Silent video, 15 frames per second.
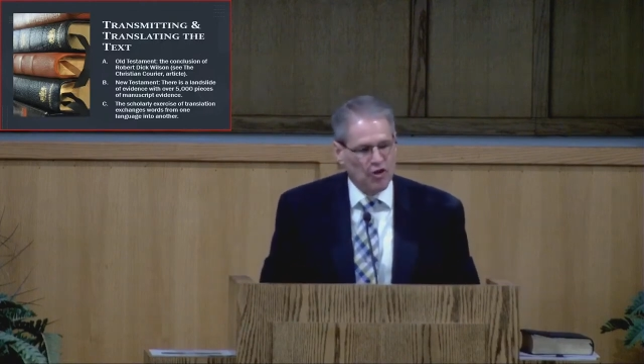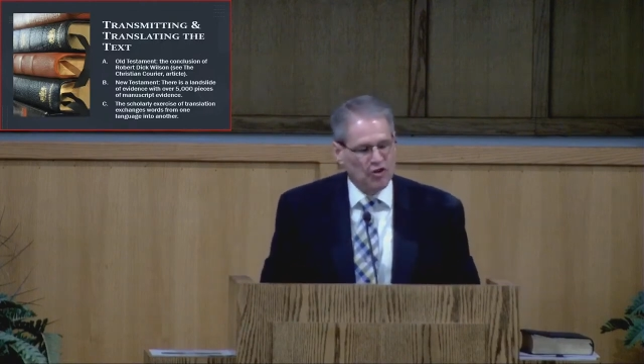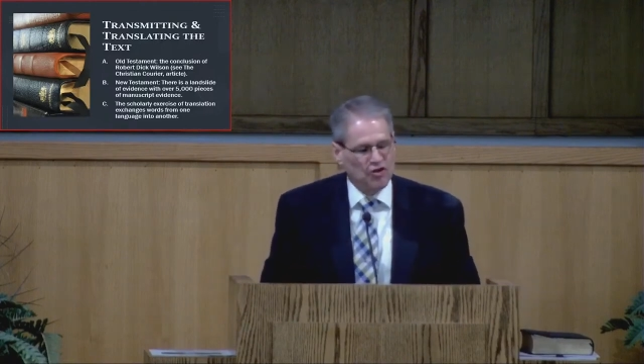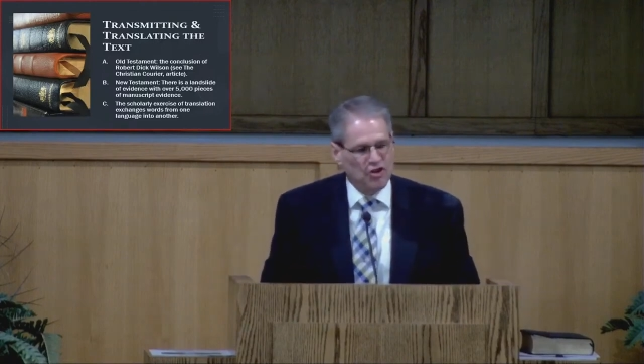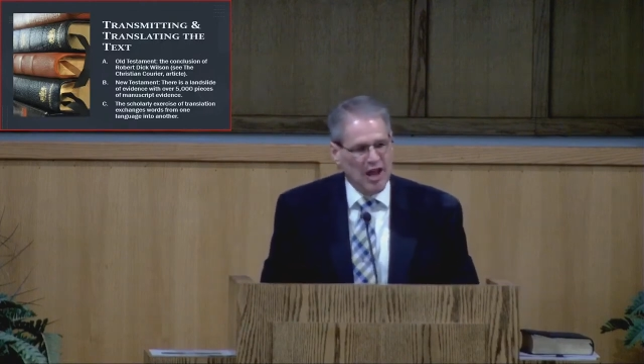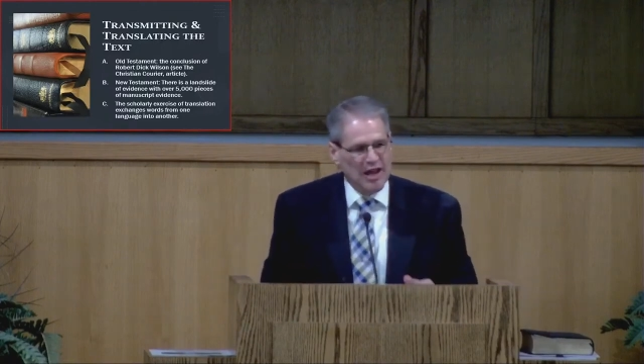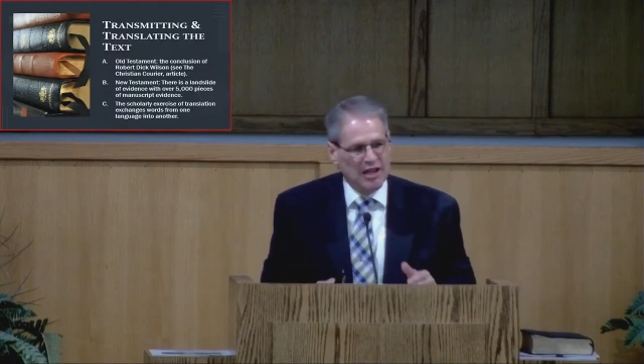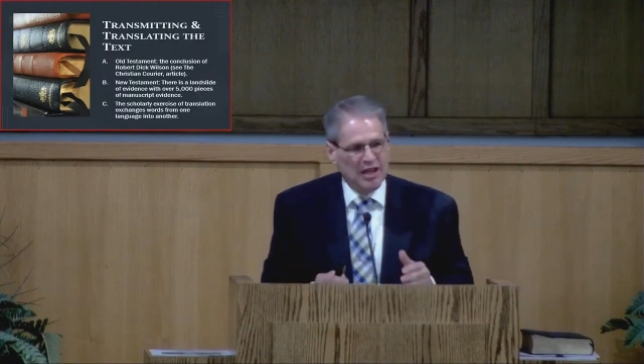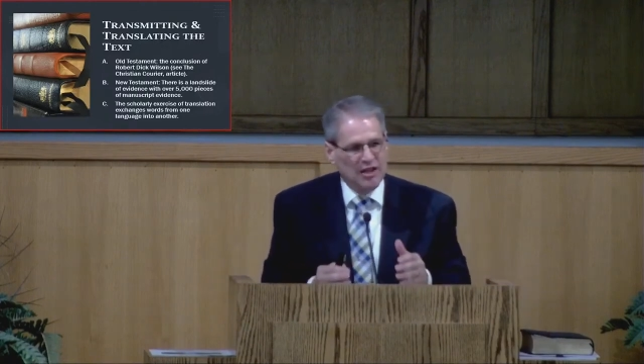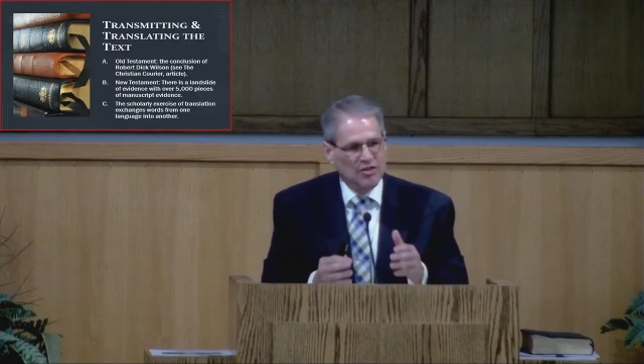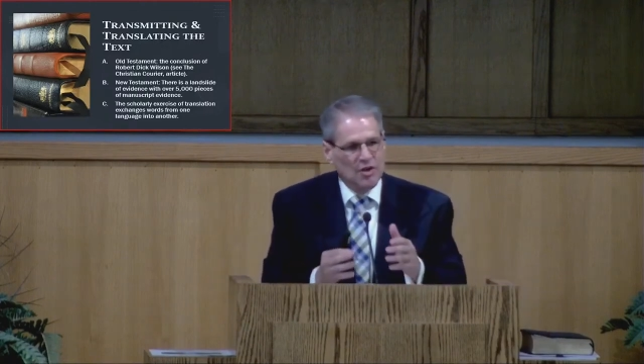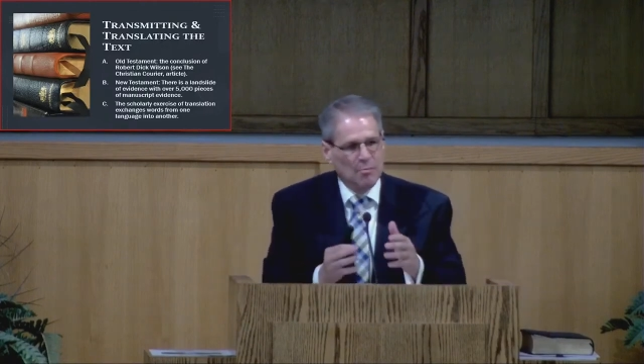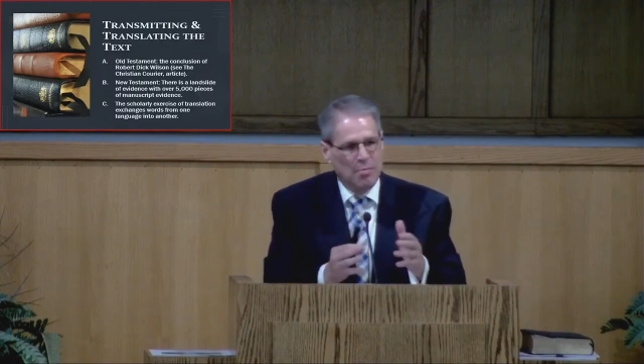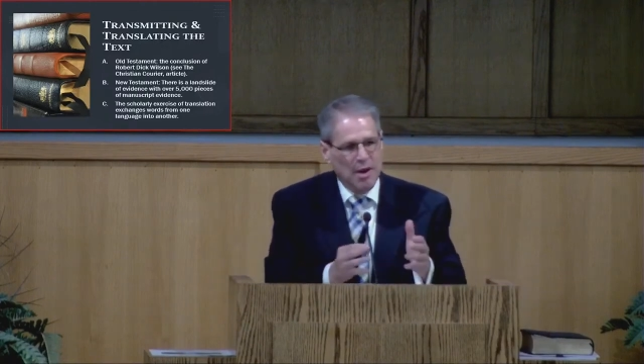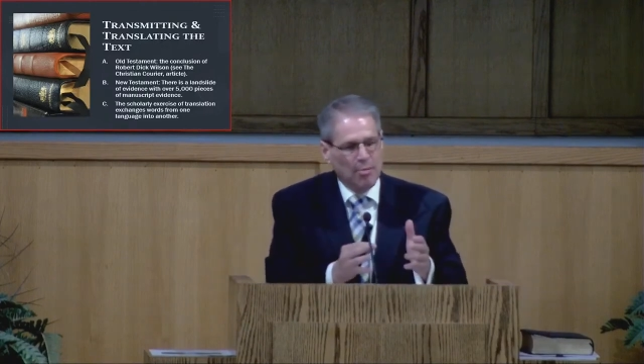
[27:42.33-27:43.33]
taking the
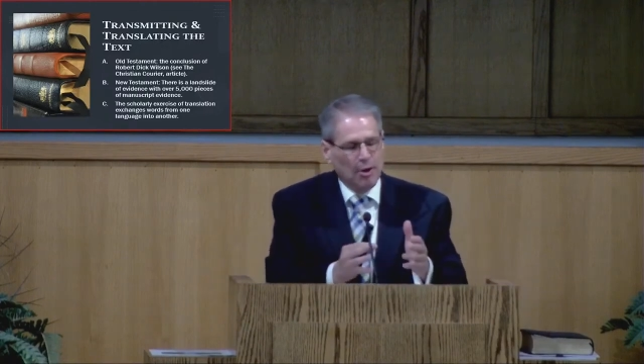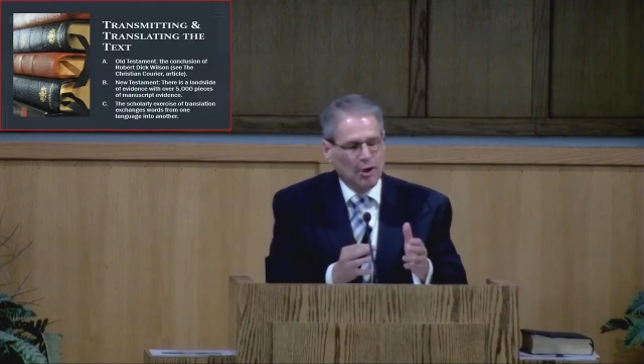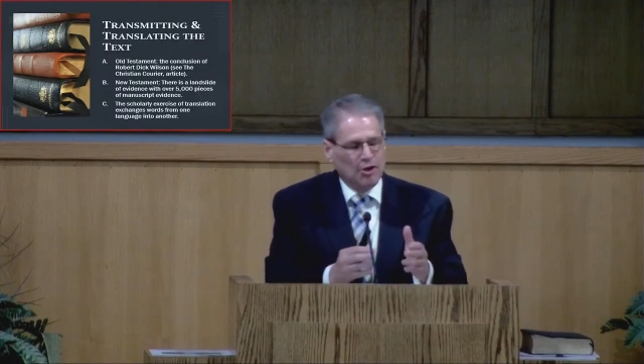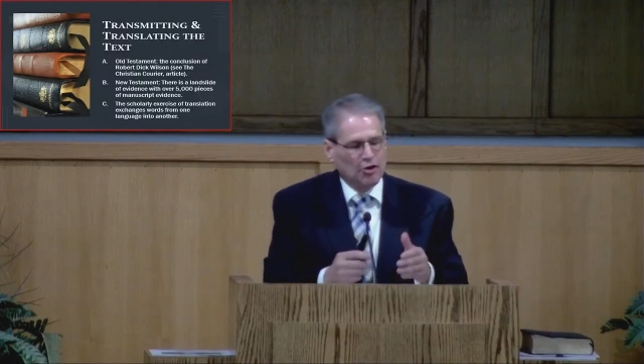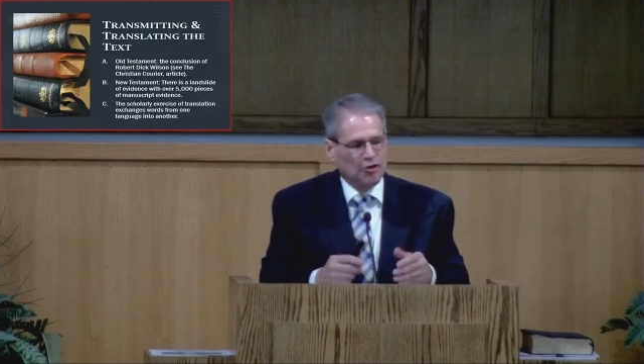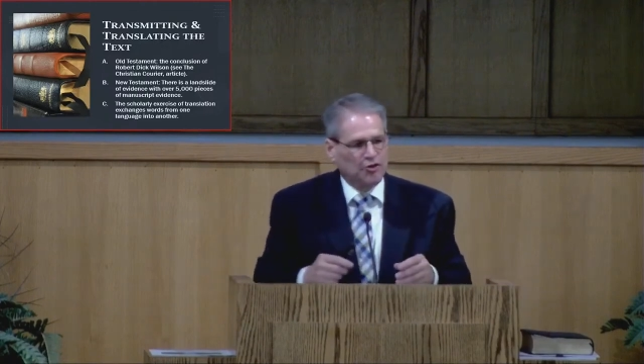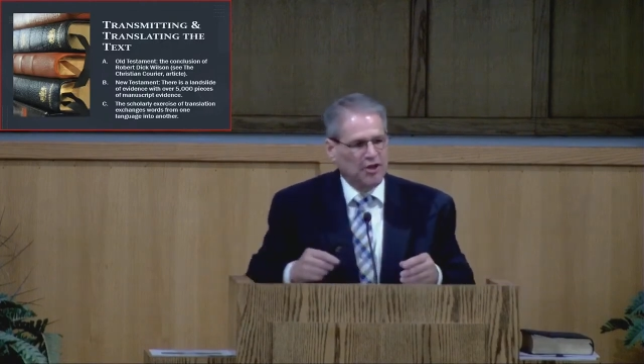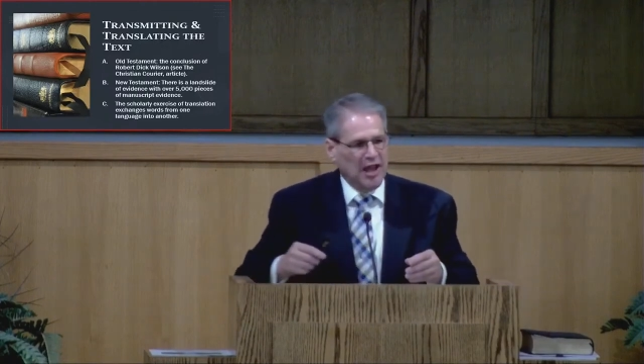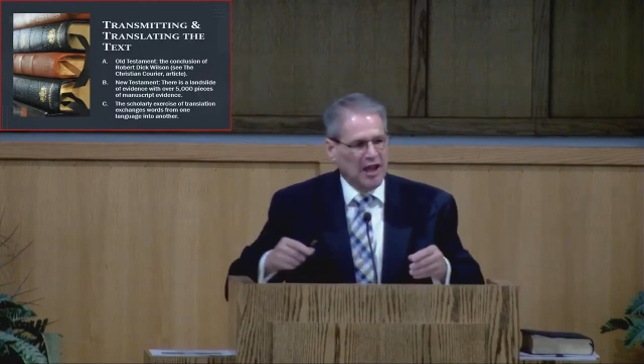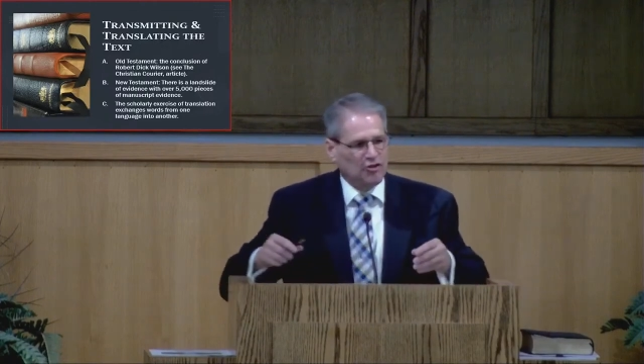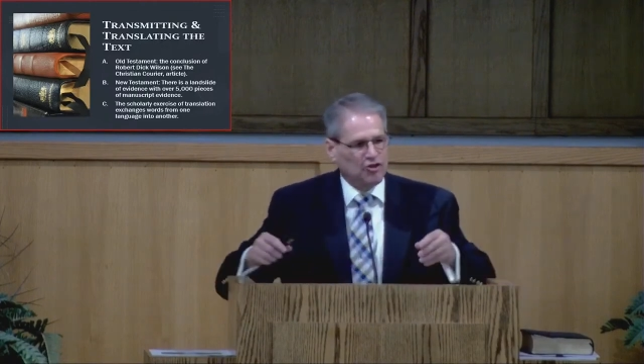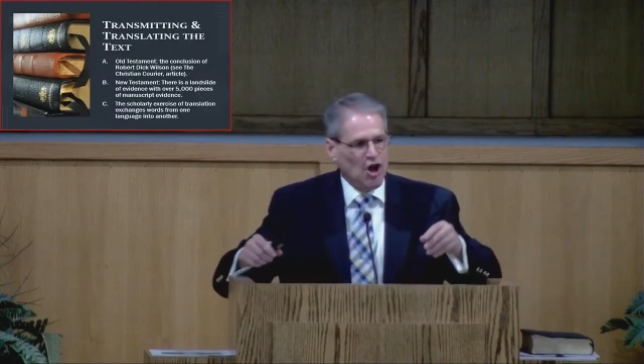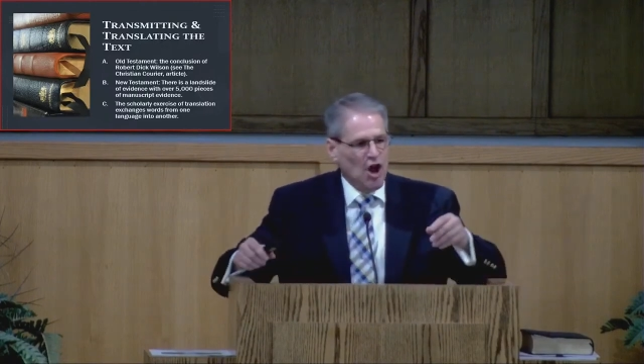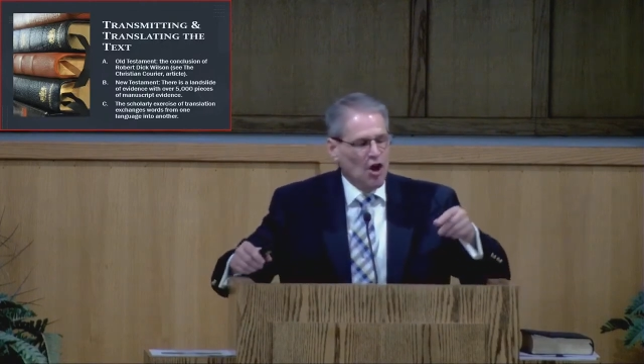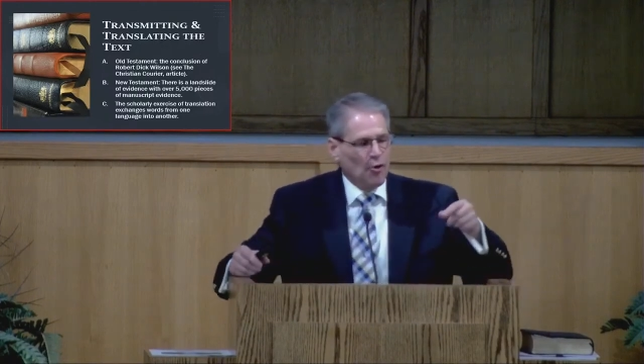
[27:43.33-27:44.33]
biblical text
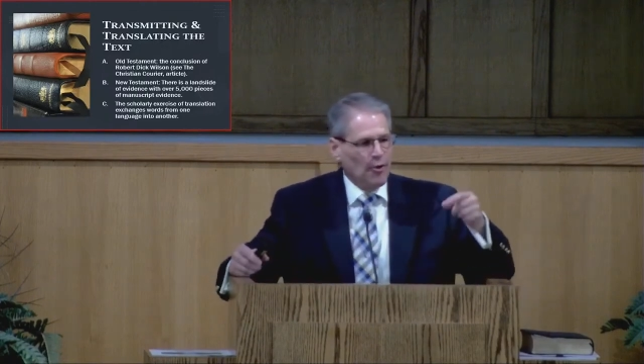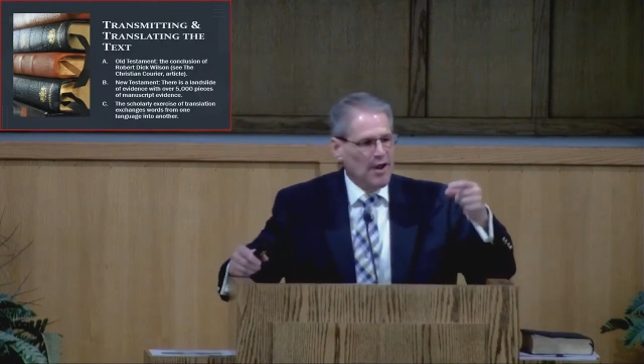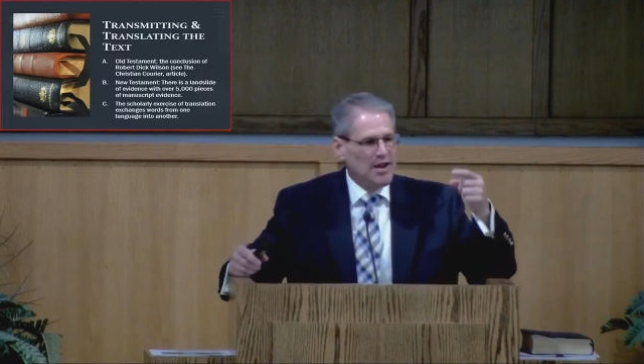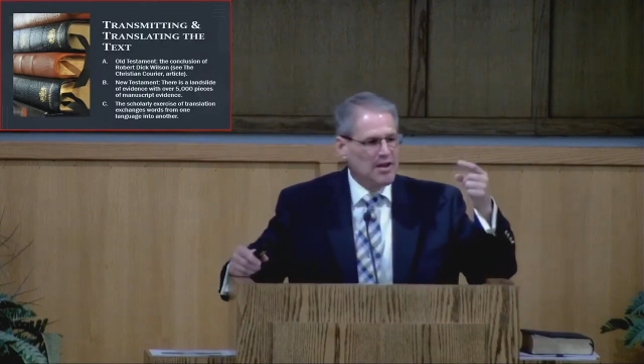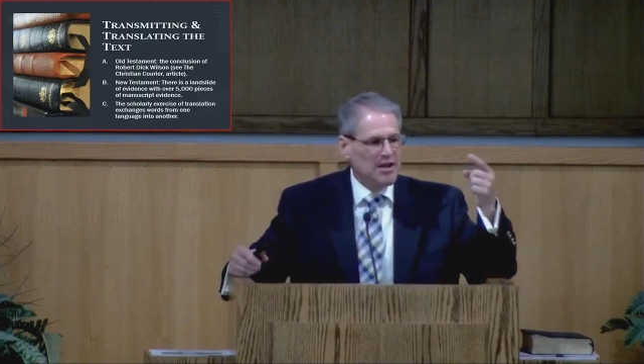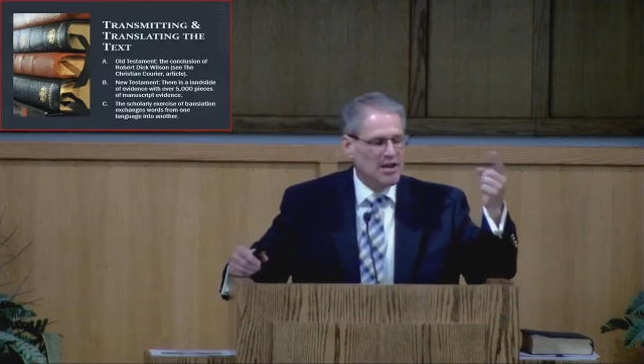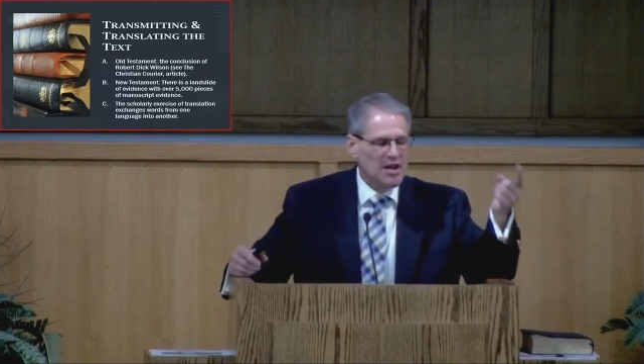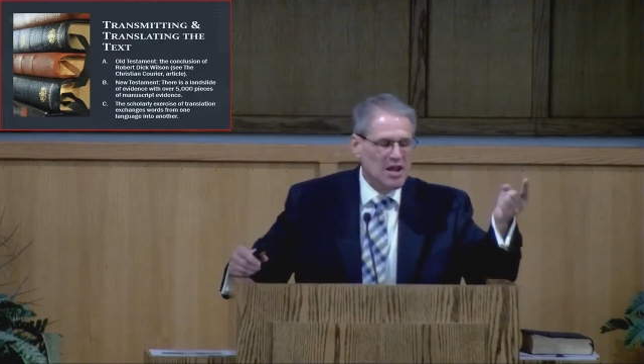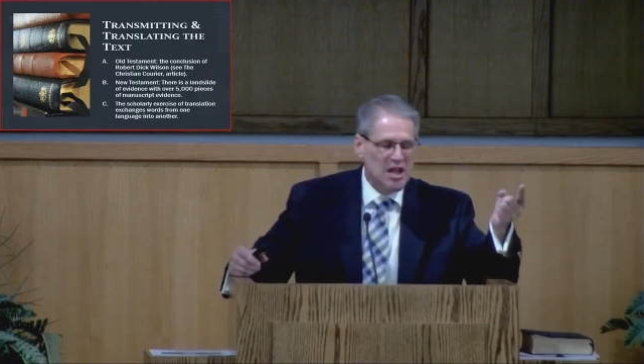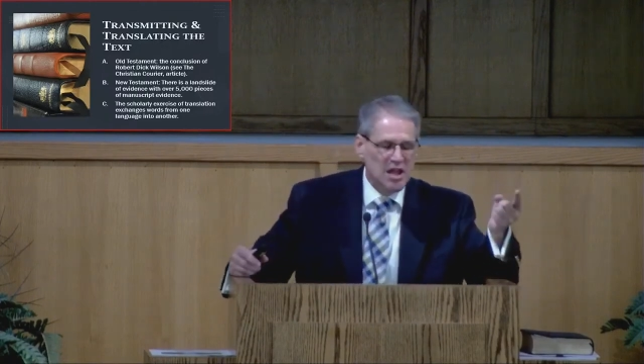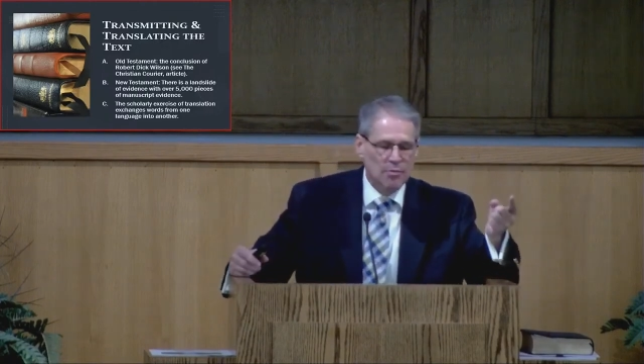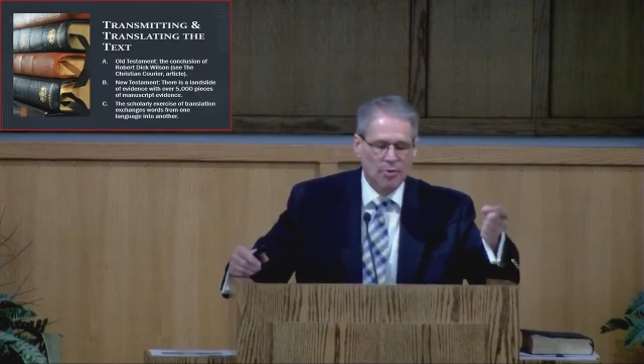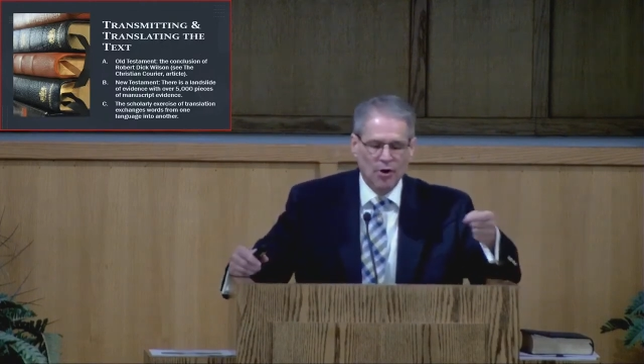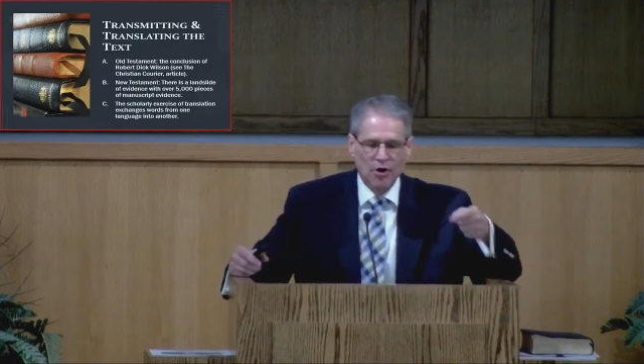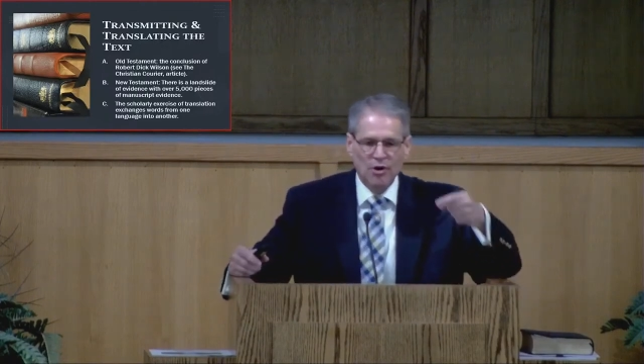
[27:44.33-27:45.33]
written in
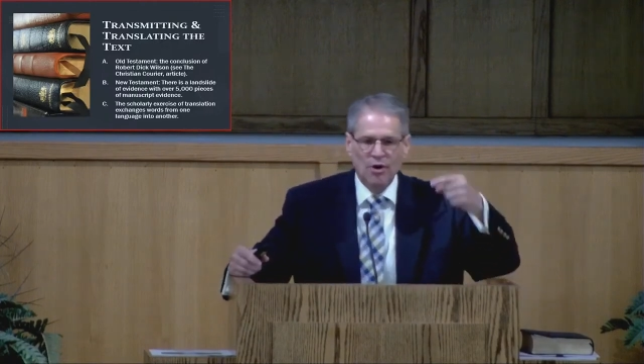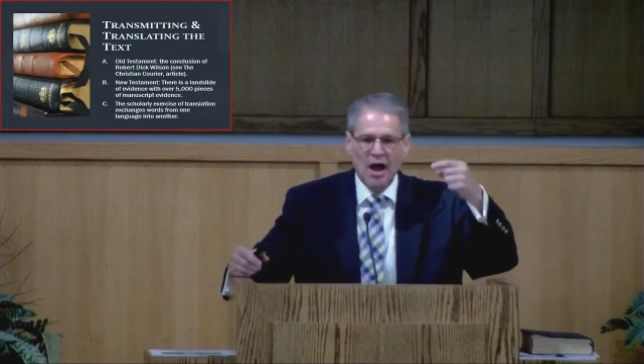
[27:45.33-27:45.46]
Hebrew,